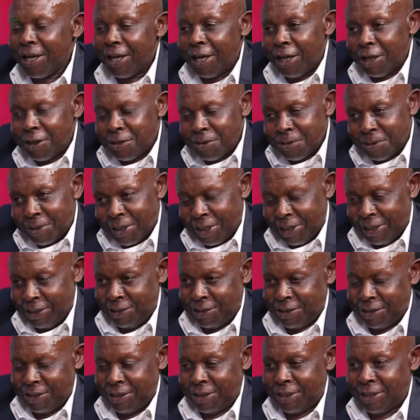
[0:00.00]

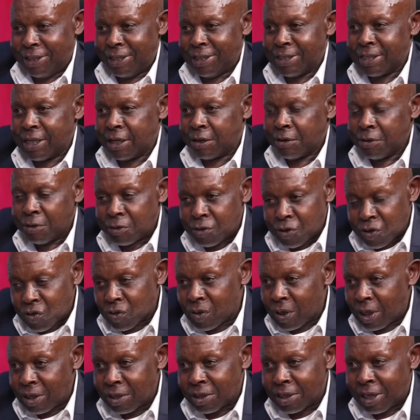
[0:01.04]
Education is a
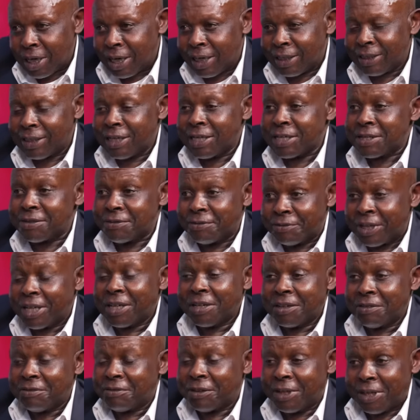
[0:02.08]
constitutional right that's
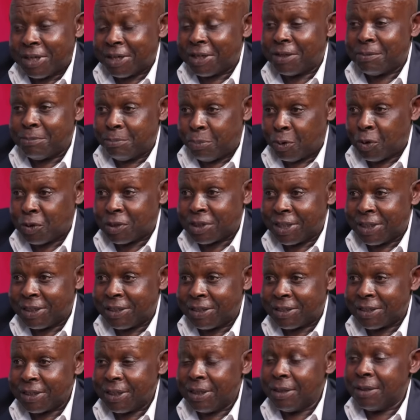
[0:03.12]
very, very
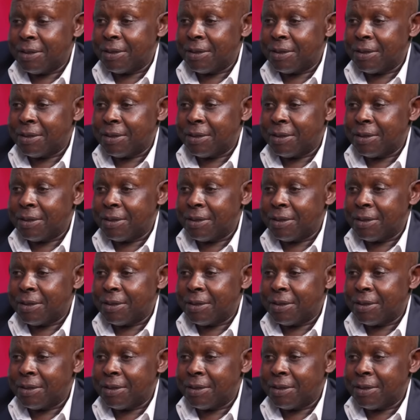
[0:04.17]
important,